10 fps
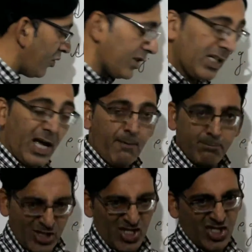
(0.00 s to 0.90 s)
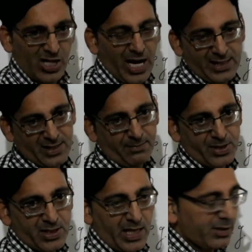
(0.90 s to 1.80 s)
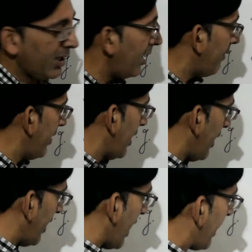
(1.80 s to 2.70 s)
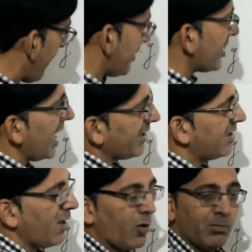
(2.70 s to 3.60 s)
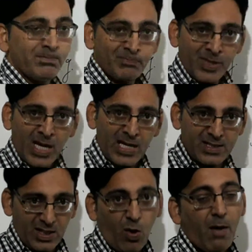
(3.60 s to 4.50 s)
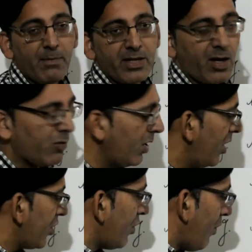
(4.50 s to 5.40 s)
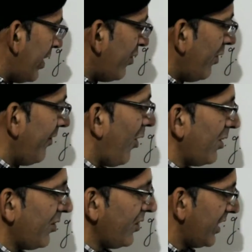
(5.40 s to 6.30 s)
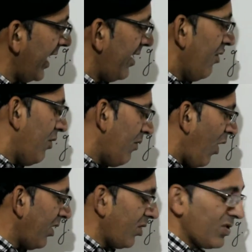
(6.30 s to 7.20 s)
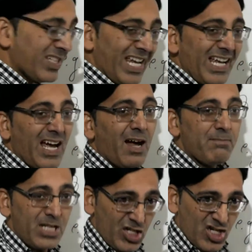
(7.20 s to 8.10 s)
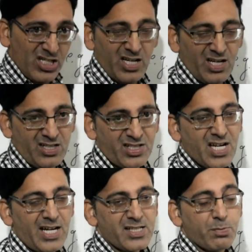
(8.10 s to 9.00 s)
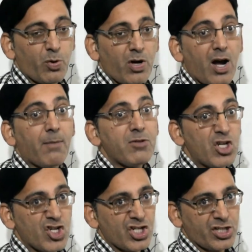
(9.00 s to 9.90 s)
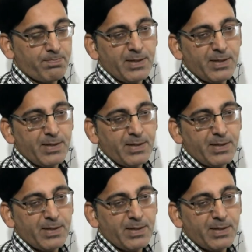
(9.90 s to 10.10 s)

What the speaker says: using ambition as abstract, an abstract noun, as a common noun. So what do we want to say? We want to say ambition here stands for ambitious